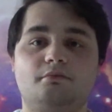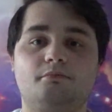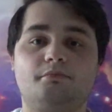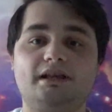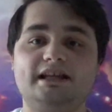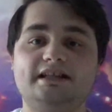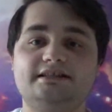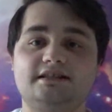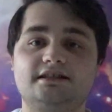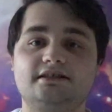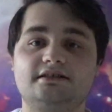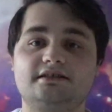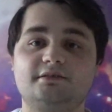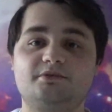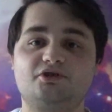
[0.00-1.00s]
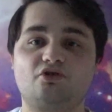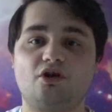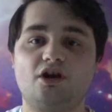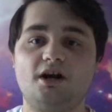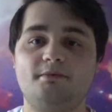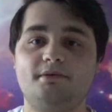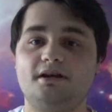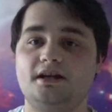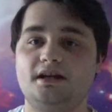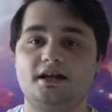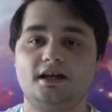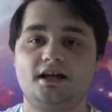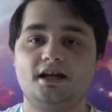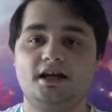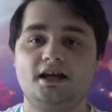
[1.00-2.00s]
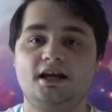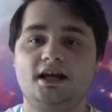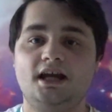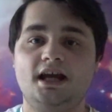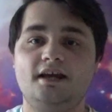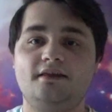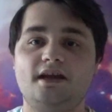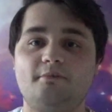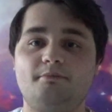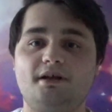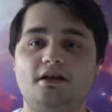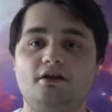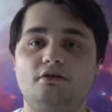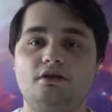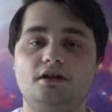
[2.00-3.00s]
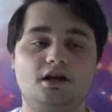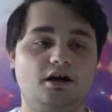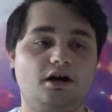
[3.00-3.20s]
please subscribe, hit that bell